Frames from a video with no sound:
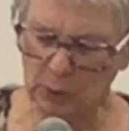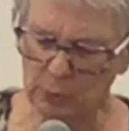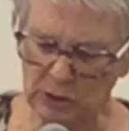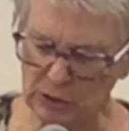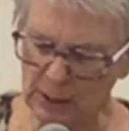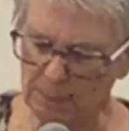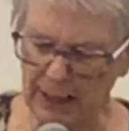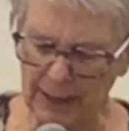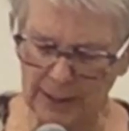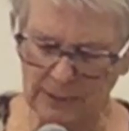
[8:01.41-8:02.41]
which they
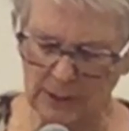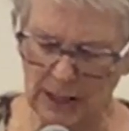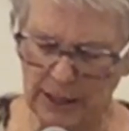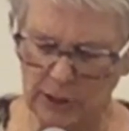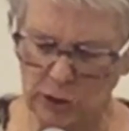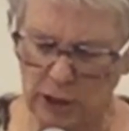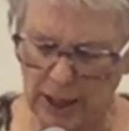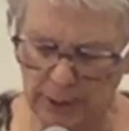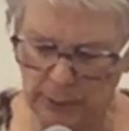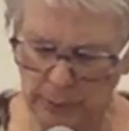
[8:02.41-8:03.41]
pass like a
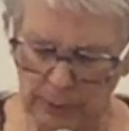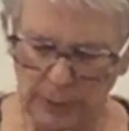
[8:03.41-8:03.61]
shadow?